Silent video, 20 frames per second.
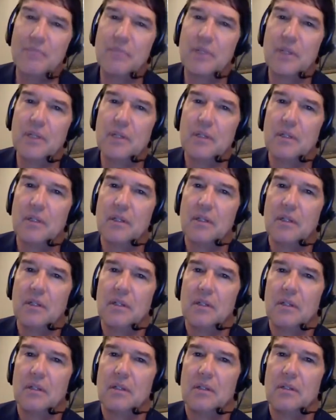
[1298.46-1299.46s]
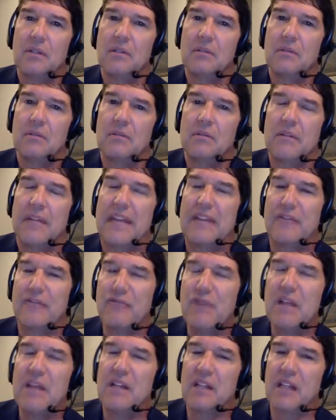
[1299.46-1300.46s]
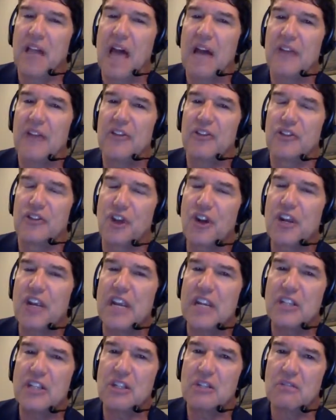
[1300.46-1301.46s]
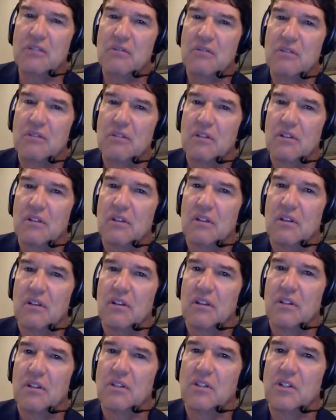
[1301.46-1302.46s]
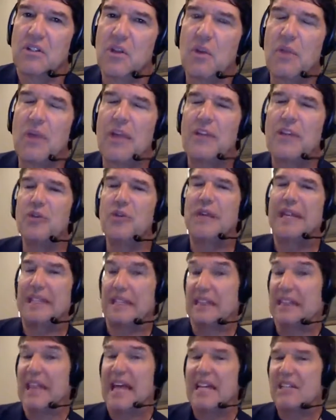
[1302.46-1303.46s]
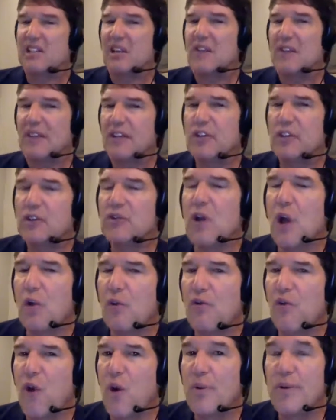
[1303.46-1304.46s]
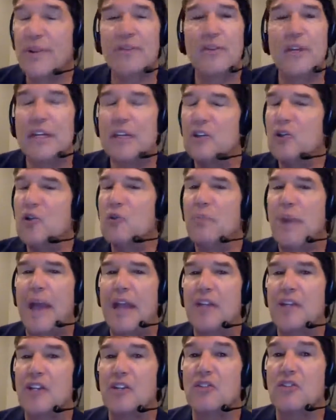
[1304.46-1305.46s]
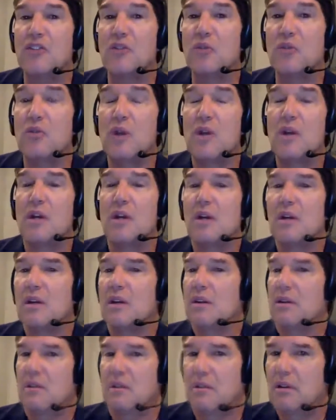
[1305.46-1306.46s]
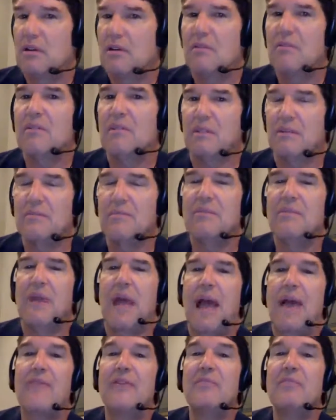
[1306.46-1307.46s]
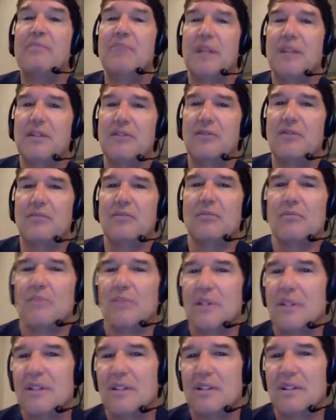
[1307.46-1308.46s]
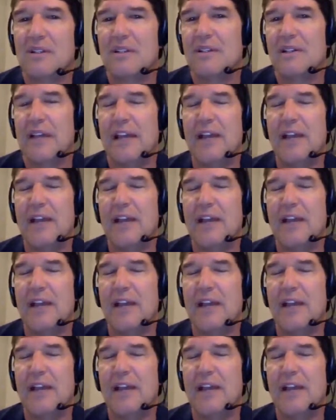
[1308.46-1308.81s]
you end up getting rid of a lot of the turkeys. Okay. So that you get less of it as you go forward. Then you get new patients who haven't been